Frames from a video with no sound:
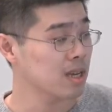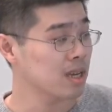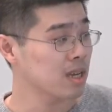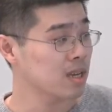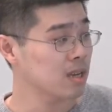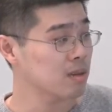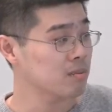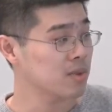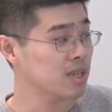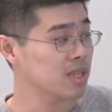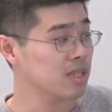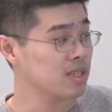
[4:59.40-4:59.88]

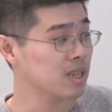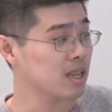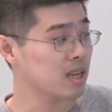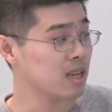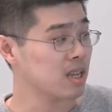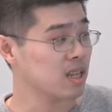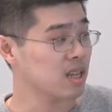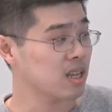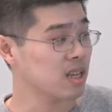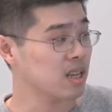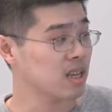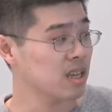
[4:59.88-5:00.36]

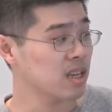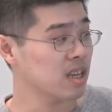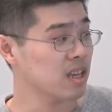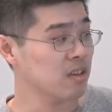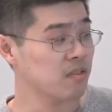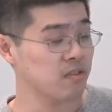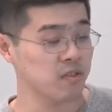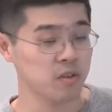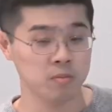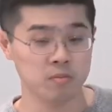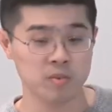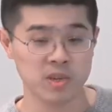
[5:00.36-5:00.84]
basically,
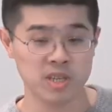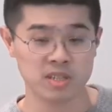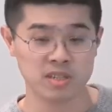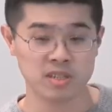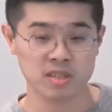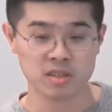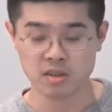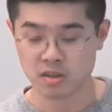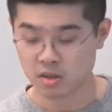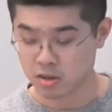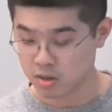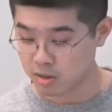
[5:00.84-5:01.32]
if you beat
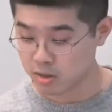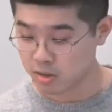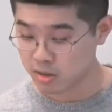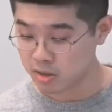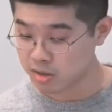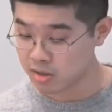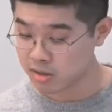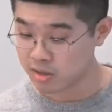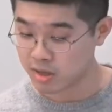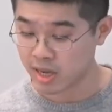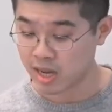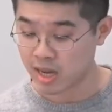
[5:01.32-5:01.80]
zero,
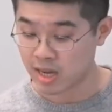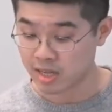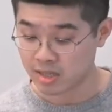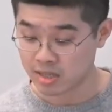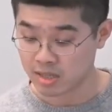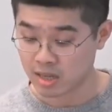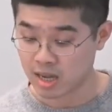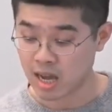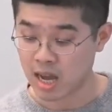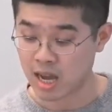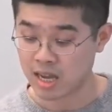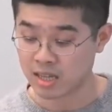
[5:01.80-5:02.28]
you get
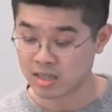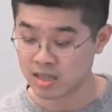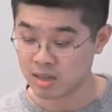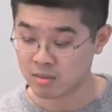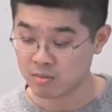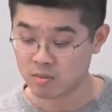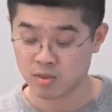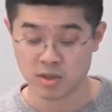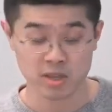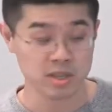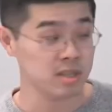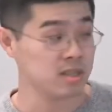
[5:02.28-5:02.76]
the
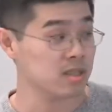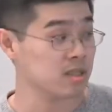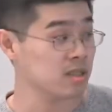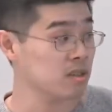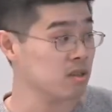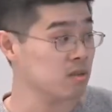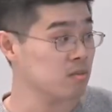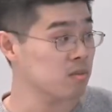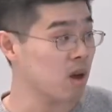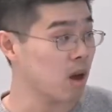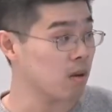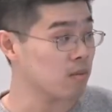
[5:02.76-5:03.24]
item with
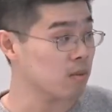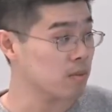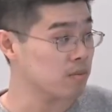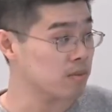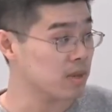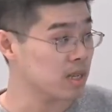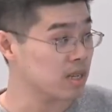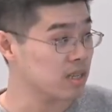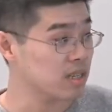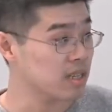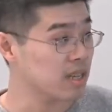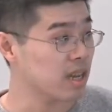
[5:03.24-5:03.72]
zero
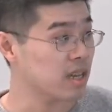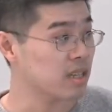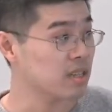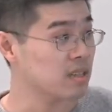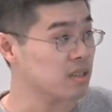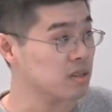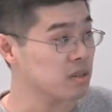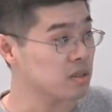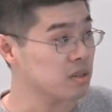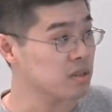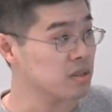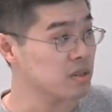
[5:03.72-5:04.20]
probability
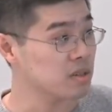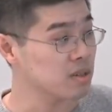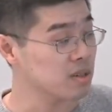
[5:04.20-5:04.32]
and you